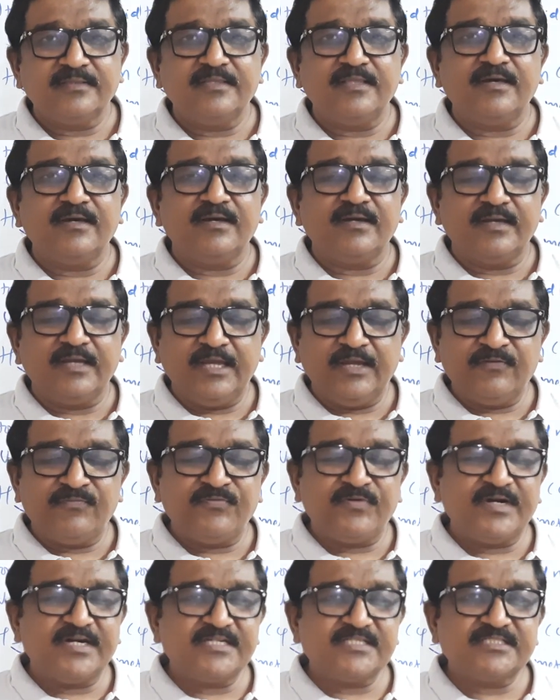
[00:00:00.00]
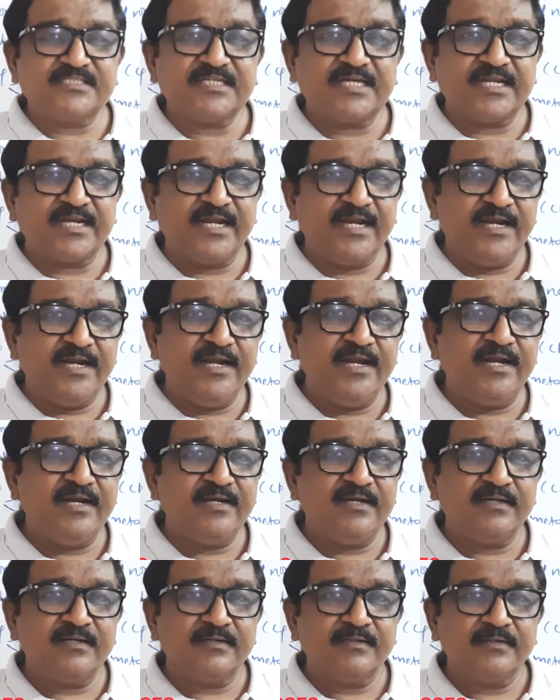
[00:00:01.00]
the efforts are
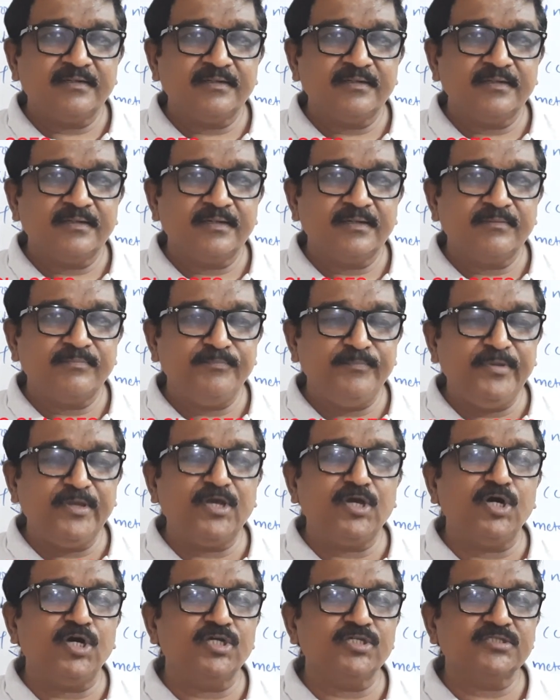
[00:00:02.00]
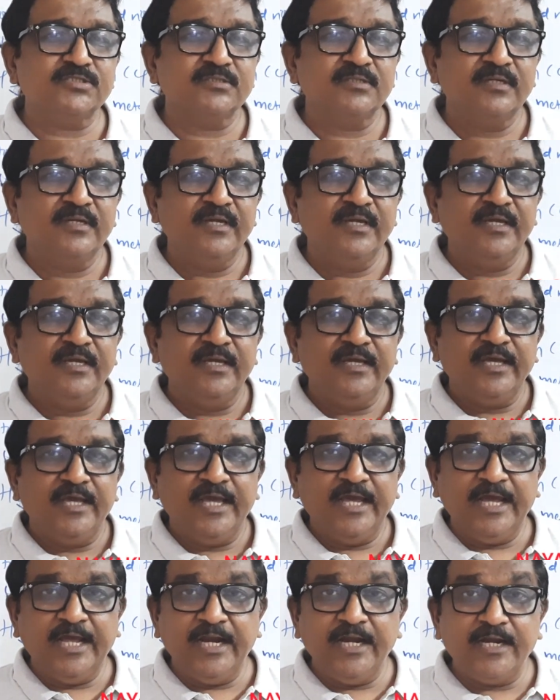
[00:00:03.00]
ended, because
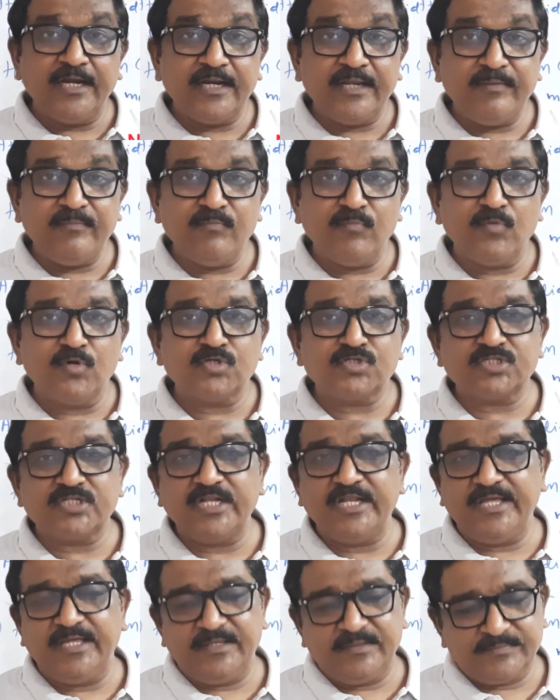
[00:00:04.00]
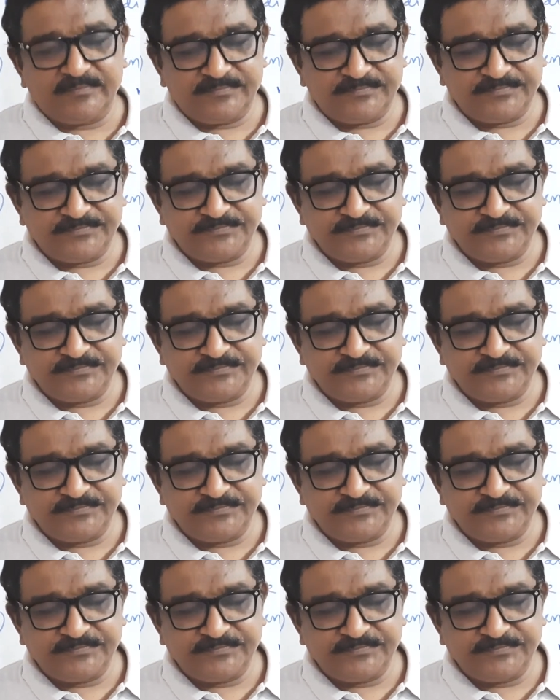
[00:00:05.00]
Henry Moseley